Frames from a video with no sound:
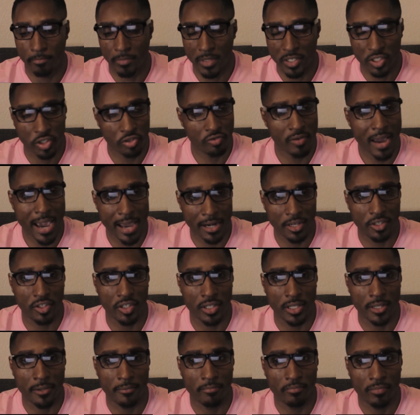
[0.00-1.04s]

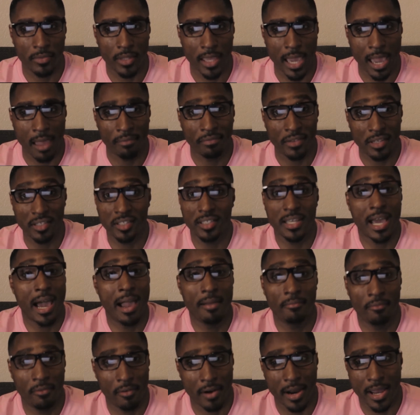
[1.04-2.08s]
strategy at this
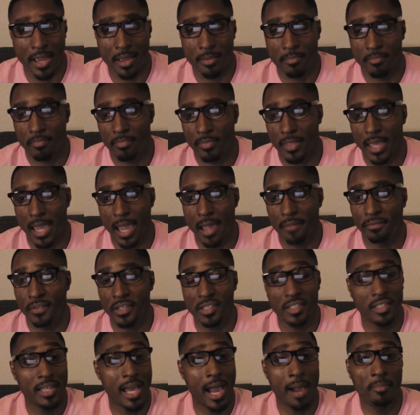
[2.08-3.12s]
time frame, at
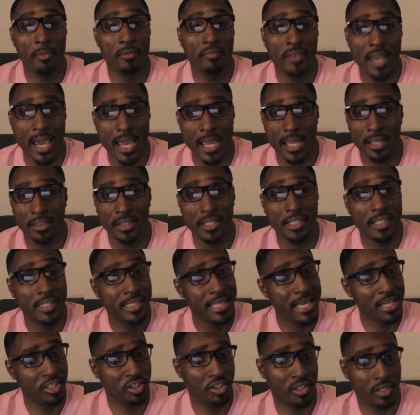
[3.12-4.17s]
this time of day, in this
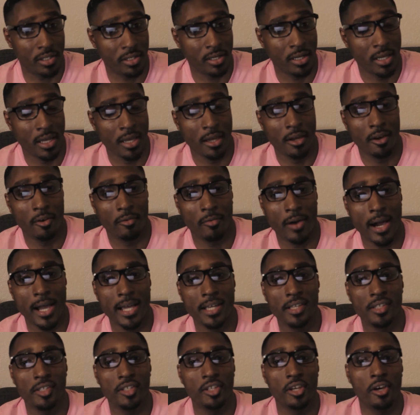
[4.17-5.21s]
session,
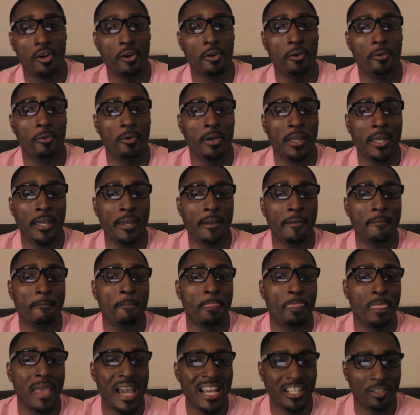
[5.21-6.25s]
right? So
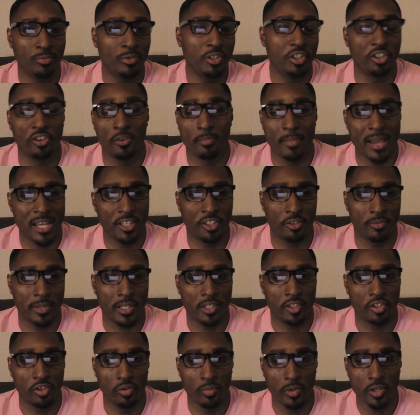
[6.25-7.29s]
that's what you're
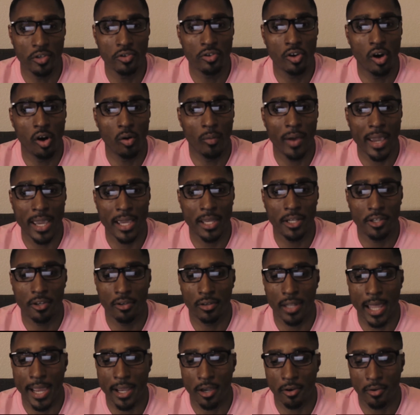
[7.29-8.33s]
measuring. So when you go in,
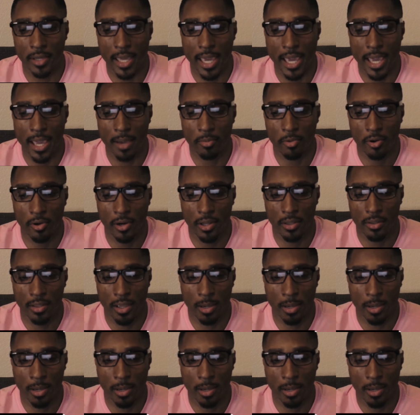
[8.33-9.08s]
you're like, okay, I'm going